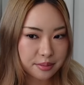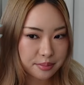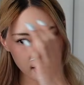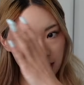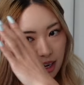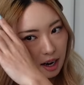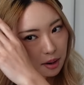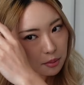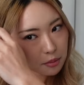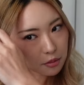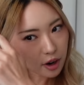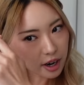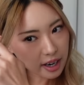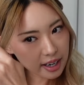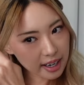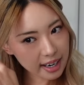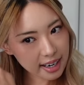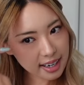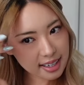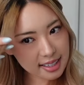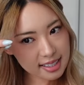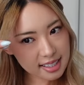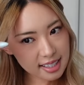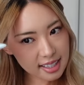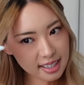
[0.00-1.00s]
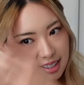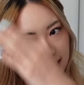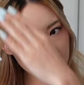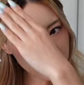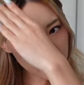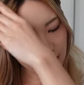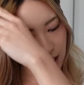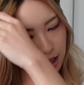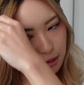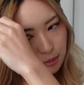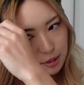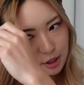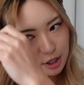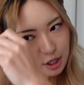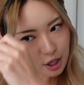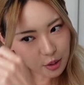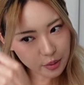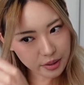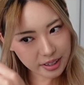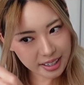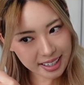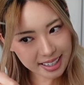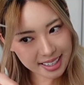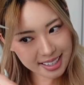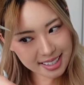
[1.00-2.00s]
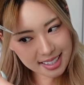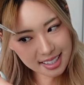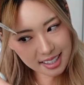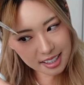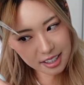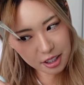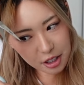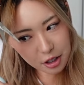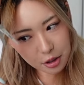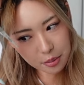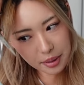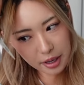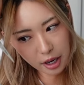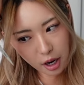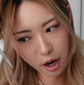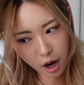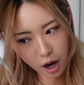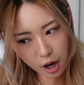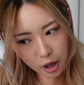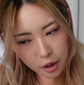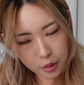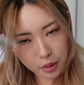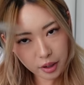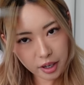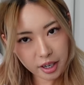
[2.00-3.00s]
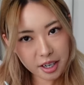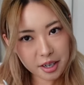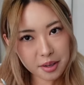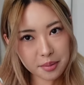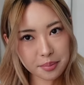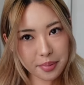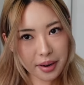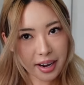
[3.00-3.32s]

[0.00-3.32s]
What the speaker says: And I'm right-handed, so it is a little bit awkward,